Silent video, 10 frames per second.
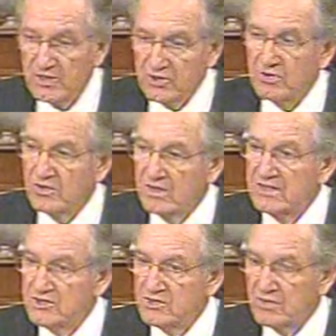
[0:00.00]
currently
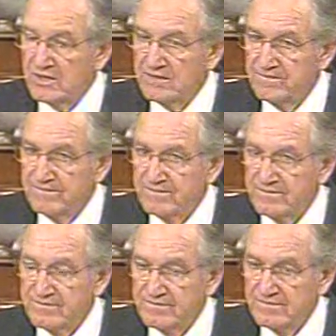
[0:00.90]
enjoy.
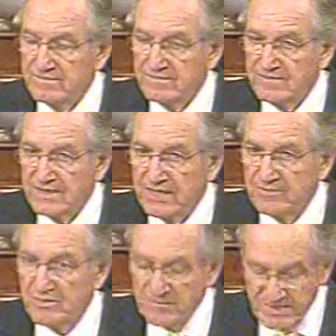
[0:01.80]
Let
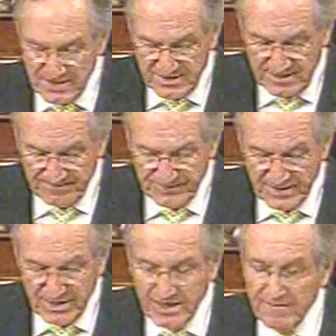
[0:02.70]
me repeat that.
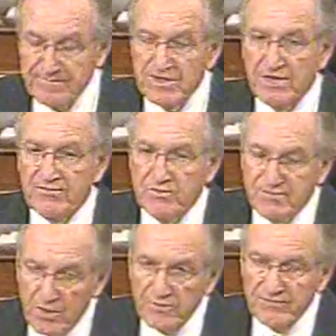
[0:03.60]
If you
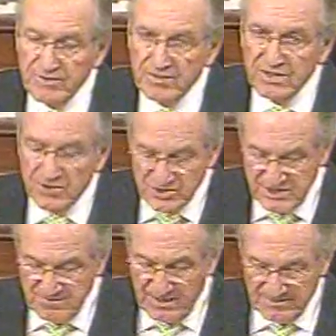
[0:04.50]
vote for the
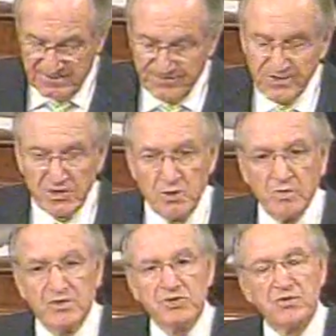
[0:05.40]
Mikulski Amendment, you
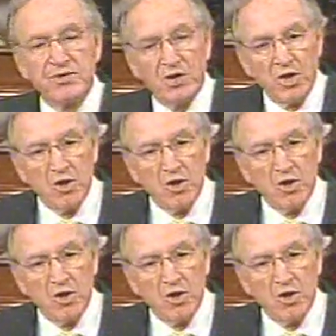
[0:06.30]
will ensure that all